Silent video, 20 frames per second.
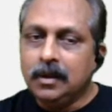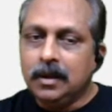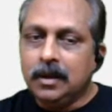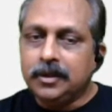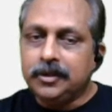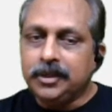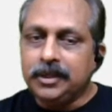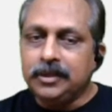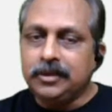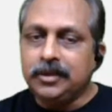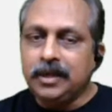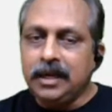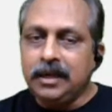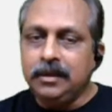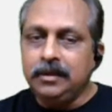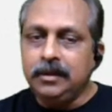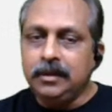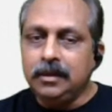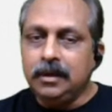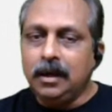She
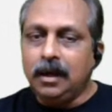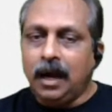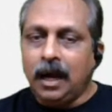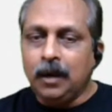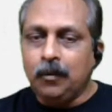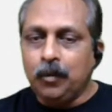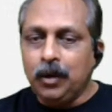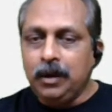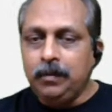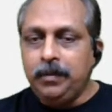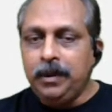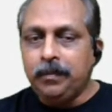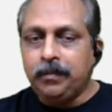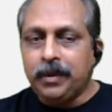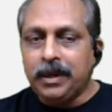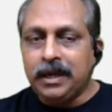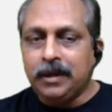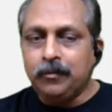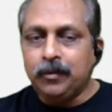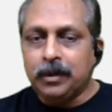said, I will be
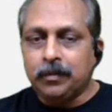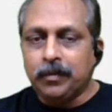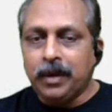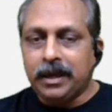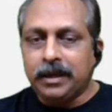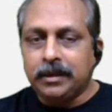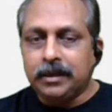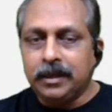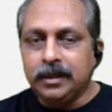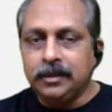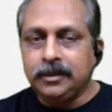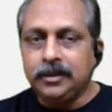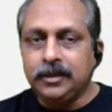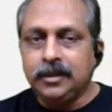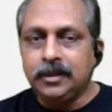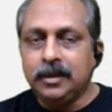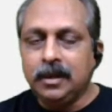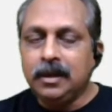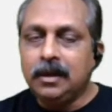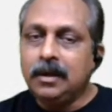playing with my
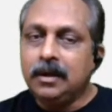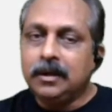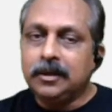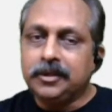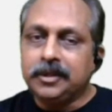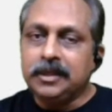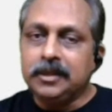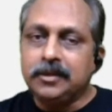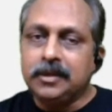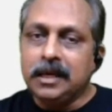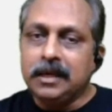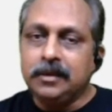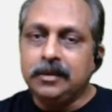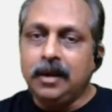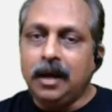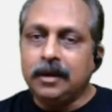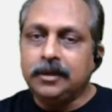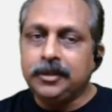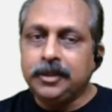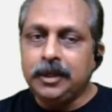kids. She said
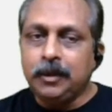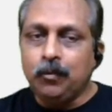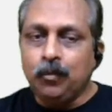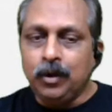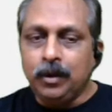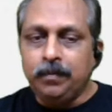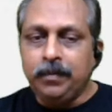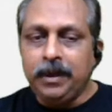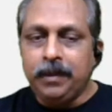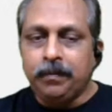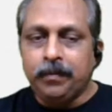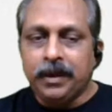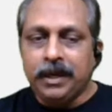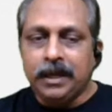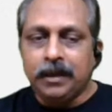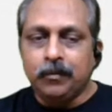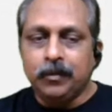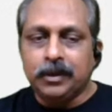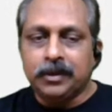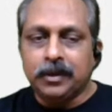that she would be
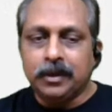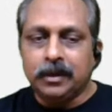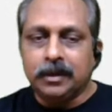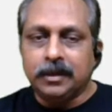playing with her